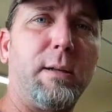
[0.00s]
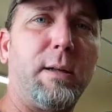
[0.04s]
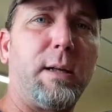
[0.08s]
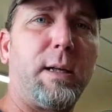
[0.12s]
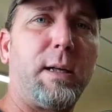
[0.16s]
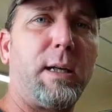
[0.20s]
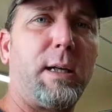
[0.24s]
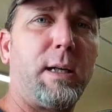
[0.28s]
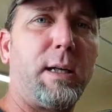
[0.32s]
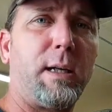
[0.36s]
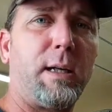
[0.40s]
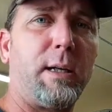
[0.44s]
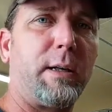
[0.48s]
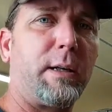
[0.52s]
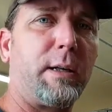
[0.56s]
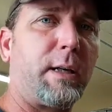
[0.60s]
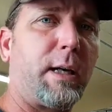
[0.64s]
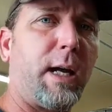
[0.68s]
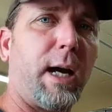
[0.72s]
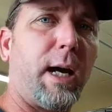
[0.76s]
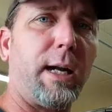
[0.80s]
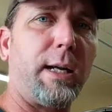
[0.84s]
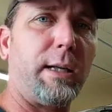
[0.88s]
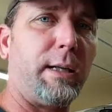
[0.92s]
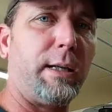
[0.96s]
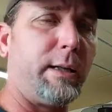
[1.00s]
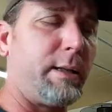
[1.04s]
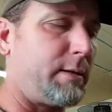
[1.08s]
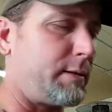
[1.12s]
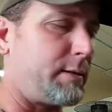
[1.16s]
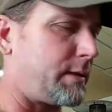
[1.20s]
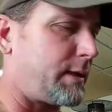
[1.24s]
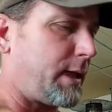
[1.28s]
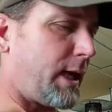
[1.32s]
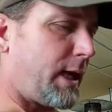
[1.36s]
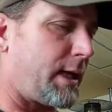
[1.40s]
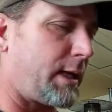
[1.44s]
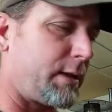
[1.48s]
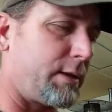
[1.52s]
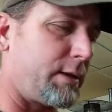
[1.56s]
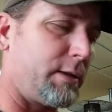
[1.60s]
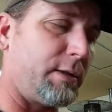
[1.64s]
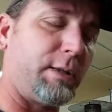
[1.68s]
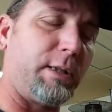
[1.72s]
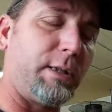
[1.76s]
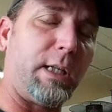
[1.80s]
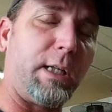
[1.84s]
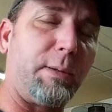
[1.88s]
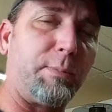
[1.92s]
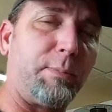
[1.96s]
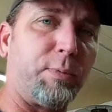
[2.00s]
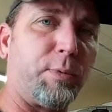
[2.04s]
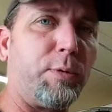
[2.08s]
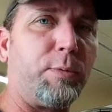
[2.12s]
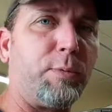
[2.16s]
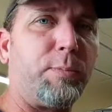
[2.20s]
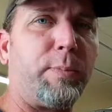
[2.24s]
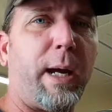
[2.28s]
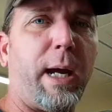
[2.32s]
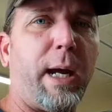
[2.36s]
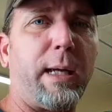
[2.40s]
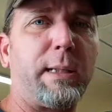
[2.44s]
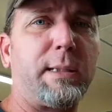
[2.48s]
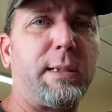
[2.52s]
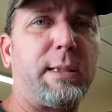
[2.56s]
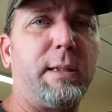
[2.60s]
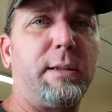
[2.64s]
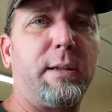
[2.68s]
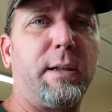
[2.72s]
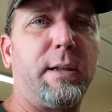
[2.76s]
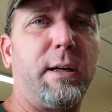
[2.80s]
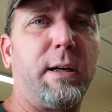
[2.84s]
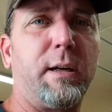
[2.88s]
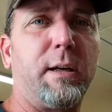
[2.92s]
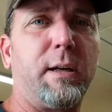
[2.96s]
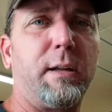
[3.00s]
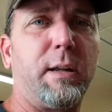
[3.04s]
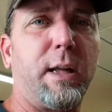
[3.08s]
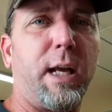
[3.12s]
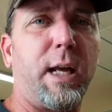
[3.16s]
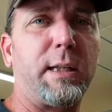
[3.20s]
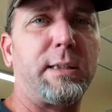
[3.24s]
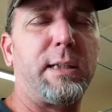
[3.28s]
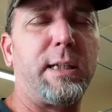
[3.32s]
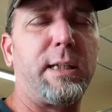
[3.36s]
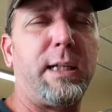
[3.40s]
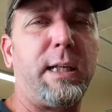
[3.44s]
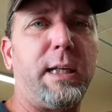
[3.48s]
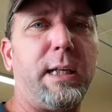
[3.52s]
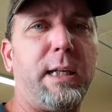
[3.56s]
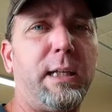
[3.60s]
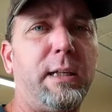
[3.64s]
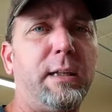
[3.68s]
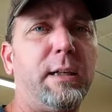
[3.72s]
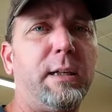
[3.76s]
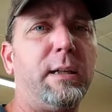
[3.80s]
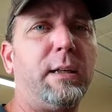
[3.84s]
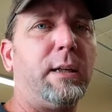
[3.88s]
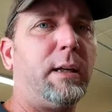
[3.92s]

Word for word: uh, got it in, got a good deep root pass in there and lots of heat,